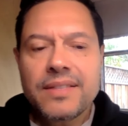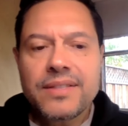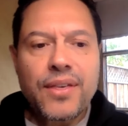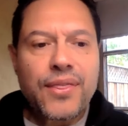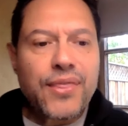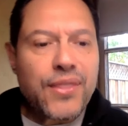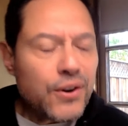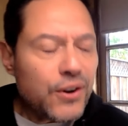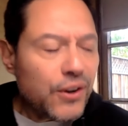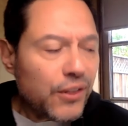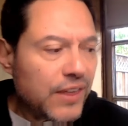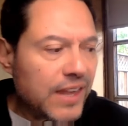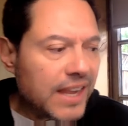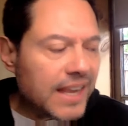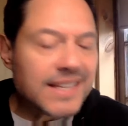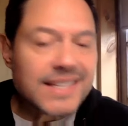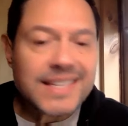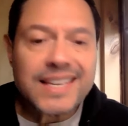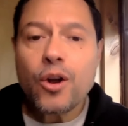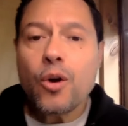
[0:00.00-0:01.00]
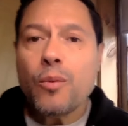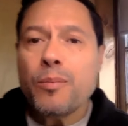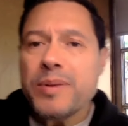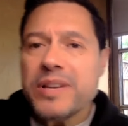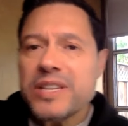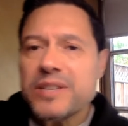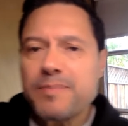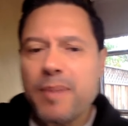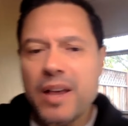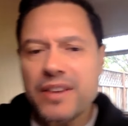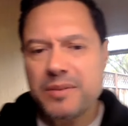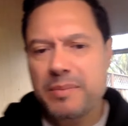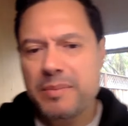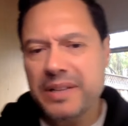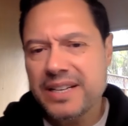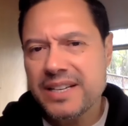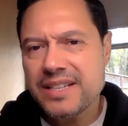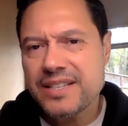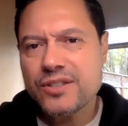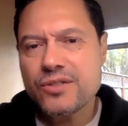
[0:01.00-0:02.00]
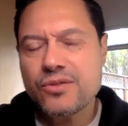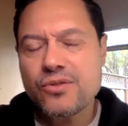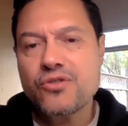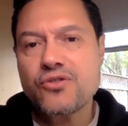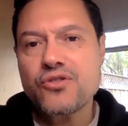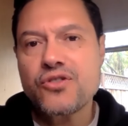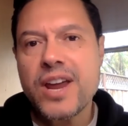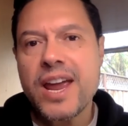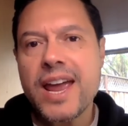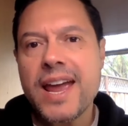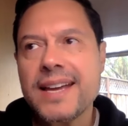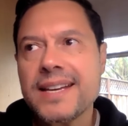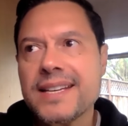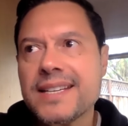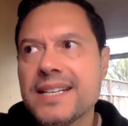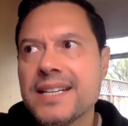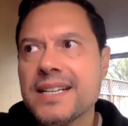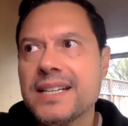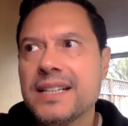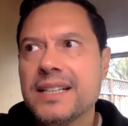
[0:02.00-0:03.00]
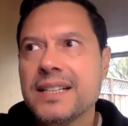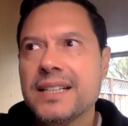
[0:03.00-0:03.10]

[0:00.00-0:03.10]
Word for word: The third thing is it opens possibilities to create